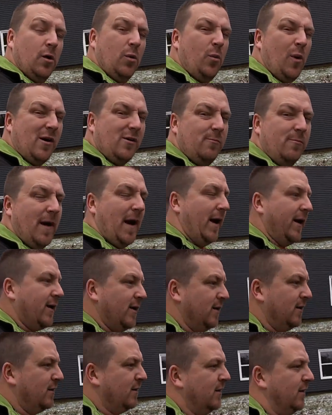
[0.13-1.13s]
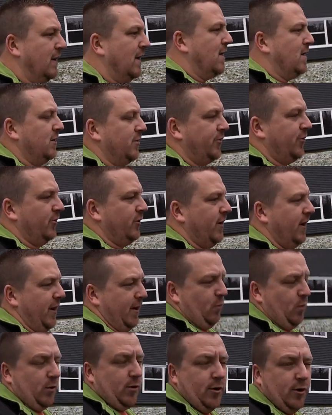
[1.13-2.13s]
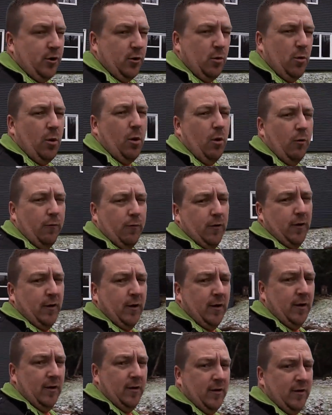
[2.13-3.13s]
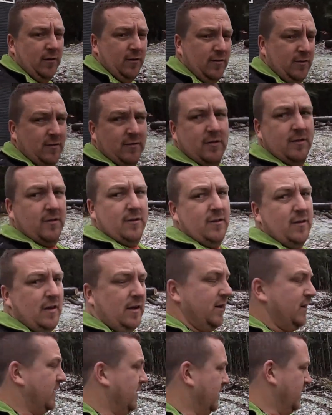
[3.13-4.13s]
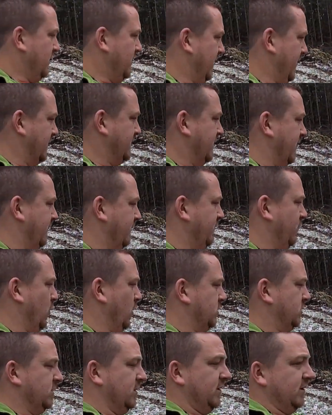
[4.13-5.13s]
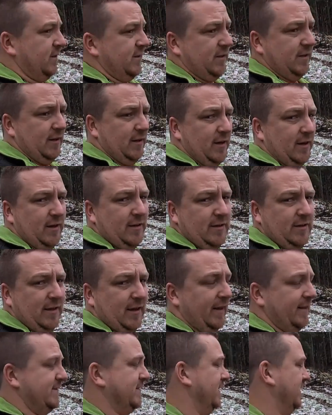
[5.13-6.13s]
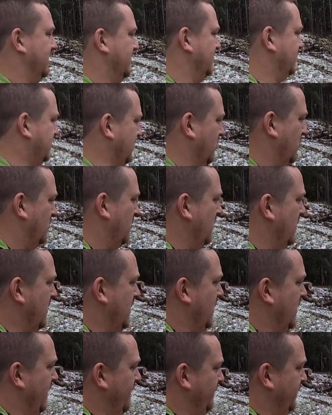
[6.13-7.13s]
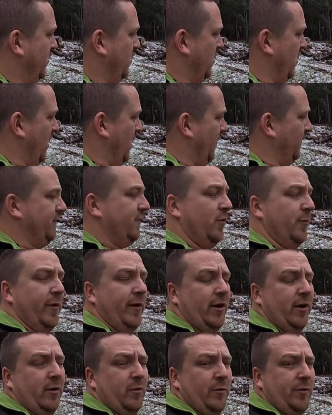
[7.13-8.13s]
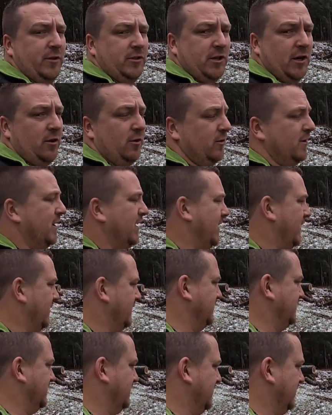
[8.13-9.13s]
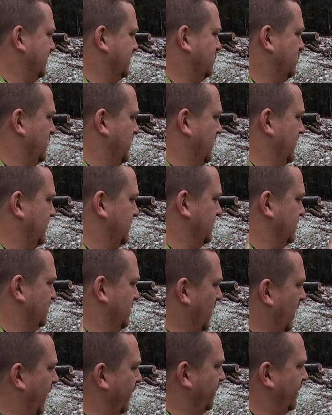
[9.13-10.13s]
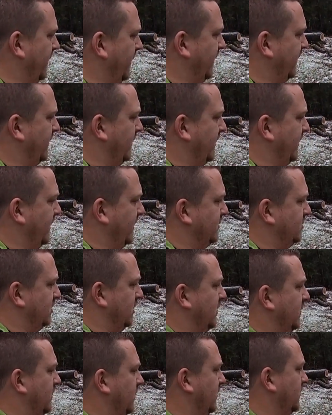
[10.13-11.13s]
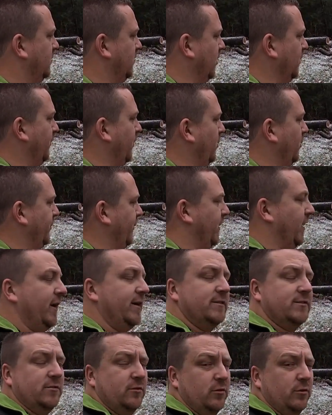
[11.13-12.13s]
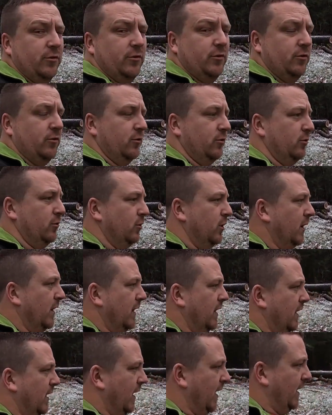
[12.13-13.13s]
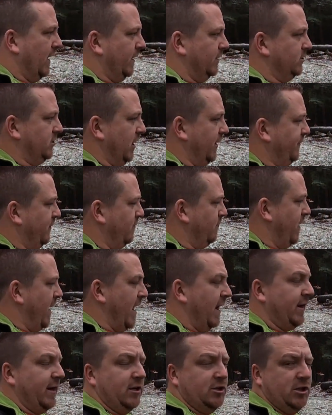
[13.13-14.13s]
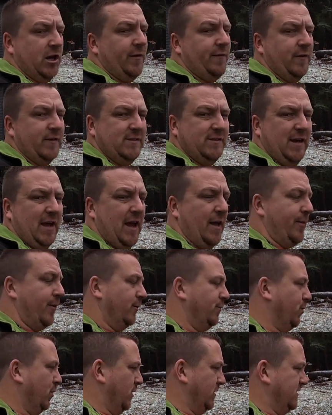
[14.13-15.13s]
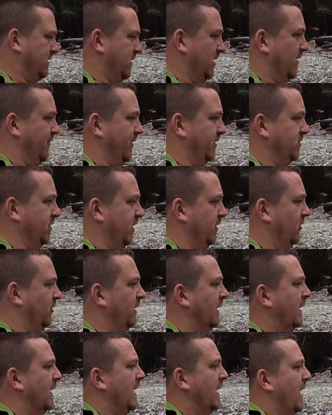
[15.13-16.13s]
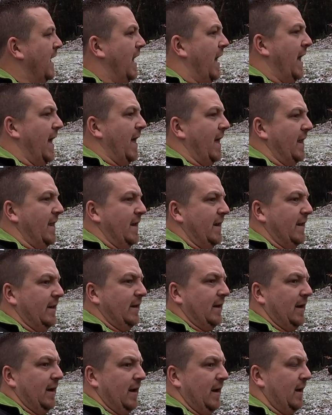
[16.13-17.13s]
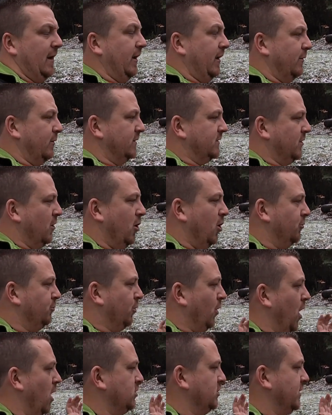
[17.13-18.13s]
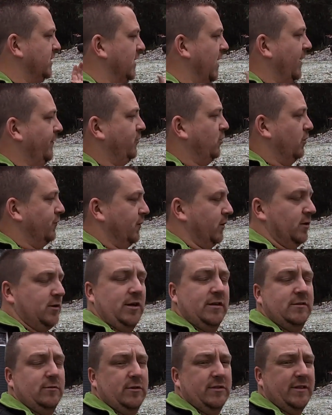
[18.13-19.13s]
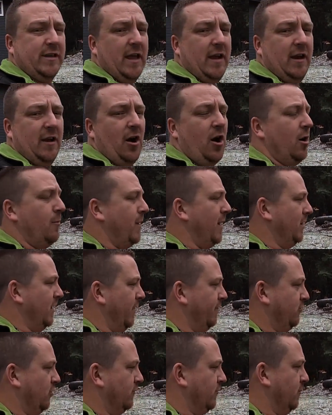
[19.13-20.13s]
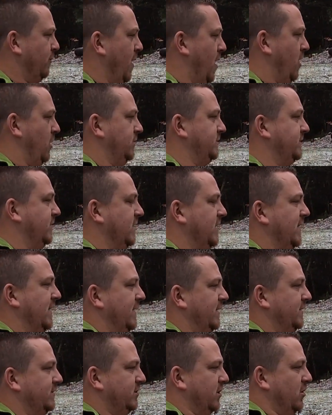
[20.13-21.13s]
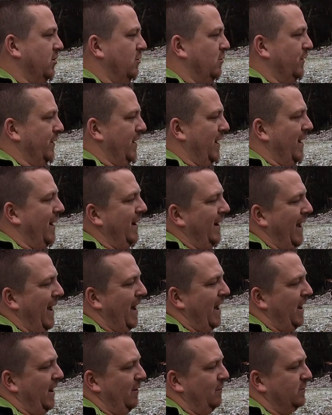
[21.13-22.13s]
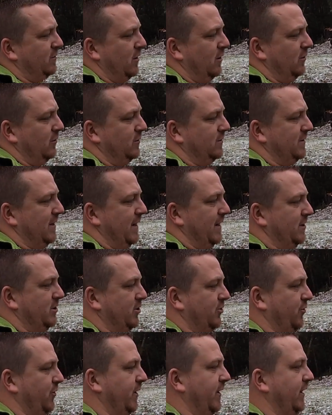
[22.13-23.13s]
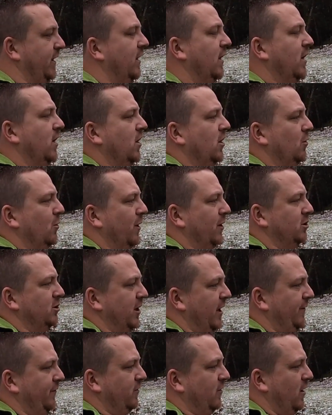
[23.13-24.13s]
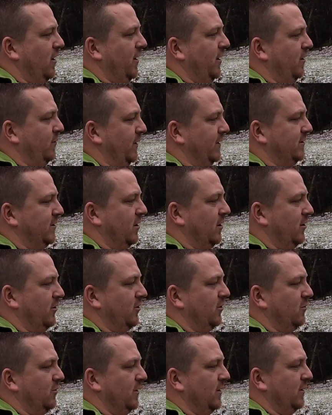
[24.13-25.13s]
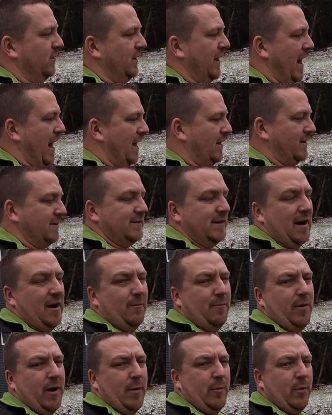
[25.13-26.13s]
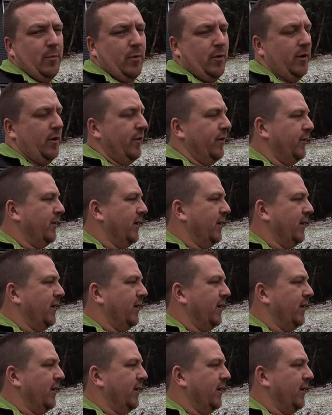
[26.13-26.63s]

Welcome back. So today we're going to go over this unfortunate incident. So if you're unfamiliar with the channel, guys, this was my PT GT Turbo that I sold to Jeff and Maddie. Jeff is the other person of the channel, and it was called Project Leftover because it was getting all my leftover parts. So when I had it, it was going to go stage 3. When Jeff got it, we started doing catless downpipe. We put it on